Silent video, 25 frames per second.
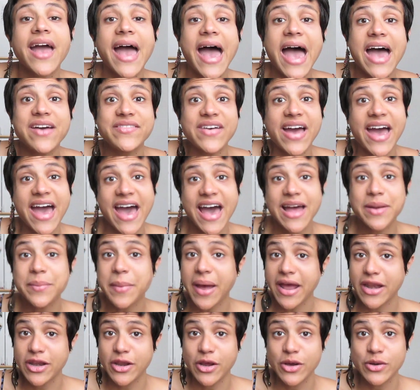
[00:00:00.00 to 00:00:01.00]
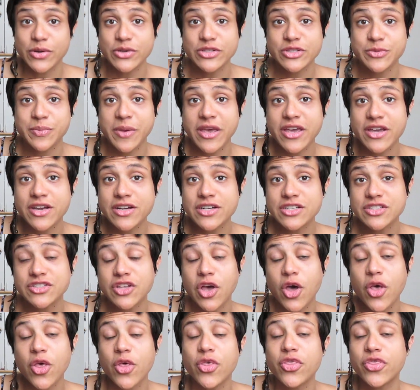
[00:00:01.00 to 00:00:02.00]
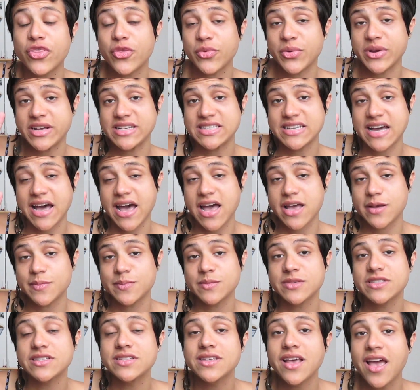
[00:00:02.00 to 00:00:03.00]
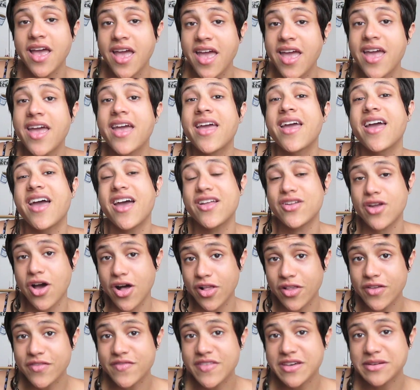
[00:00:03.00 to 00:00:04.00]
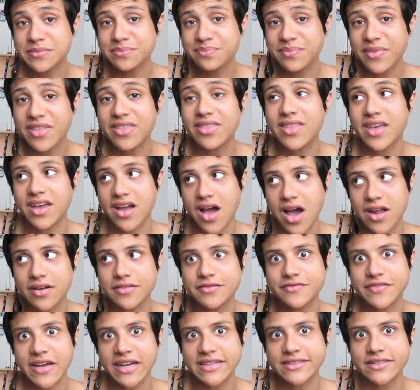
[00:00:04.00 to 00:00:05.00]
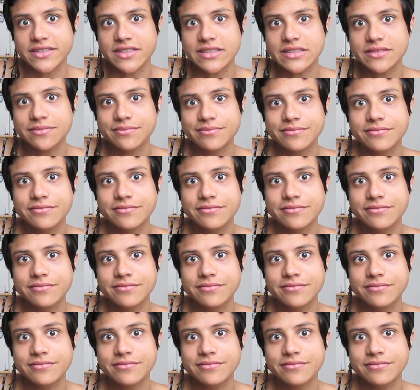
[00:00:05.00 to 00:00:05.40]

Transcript: I've had my nose pierced 3 times, and all of them, they got infected.